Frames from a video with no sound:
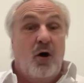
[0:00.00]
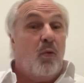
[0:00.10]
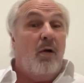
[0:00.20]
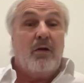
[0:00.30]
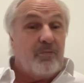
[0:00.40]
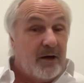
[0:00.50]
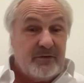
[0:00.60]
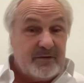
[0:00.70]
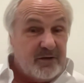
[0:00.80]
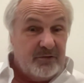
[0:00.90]
wall around
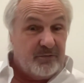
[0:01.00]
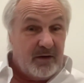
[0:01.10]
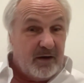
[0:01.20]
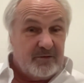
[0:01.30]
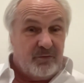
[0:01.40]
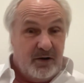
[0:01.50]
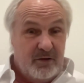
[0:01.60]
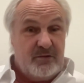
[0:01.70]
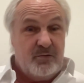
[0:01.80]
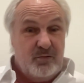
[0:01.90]
that country and try
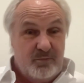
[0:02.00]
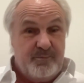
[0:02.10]
to